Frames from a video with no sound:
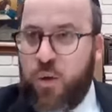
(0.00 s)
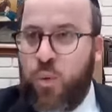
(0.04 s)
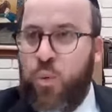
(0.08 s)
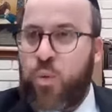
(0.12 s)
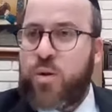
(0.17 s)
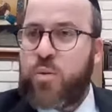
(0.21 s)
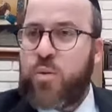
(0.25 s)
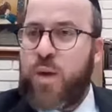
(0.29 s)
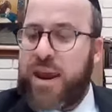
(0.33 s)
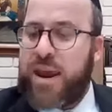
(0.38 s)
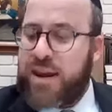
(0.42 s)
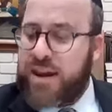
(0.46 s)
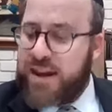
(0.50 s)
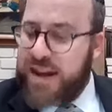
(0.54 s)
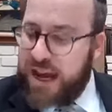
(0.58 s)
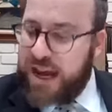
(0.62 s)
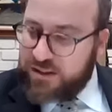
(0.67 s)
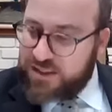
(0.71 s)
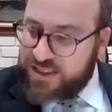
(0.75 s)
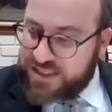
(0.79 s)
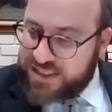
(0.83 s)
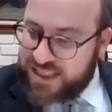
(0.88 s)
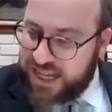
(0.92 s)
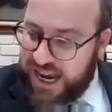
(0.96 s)
We waited
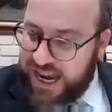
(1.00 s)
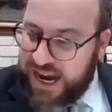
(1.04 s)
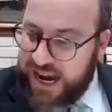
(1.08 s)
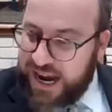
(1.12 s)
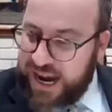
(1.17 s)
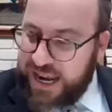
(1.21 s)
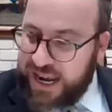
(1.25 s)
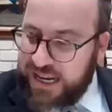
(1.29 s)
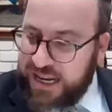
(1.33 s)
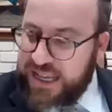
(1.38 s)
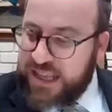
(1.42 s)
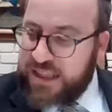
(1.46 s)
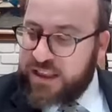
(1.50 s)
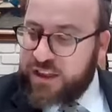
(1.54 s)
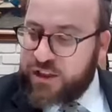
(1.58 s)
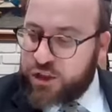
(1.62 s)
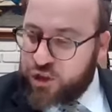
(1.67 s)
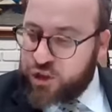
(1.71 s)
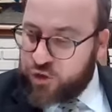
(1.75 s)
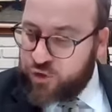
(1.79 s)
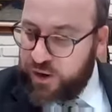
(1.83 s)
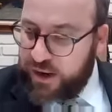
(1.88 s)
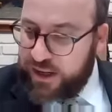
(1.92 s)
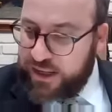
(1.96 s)
outside in the
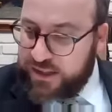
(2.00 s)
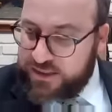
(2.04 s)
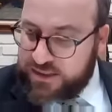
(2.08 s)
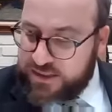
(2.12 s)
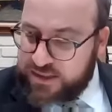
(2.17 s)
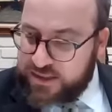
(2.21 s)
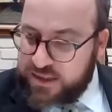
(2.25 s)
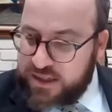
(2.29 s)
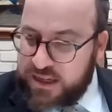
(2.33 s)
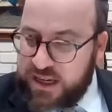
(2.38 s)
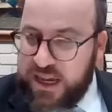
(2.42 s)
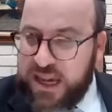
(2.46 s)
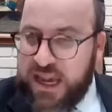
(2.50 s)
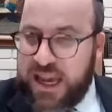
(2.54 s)
streets,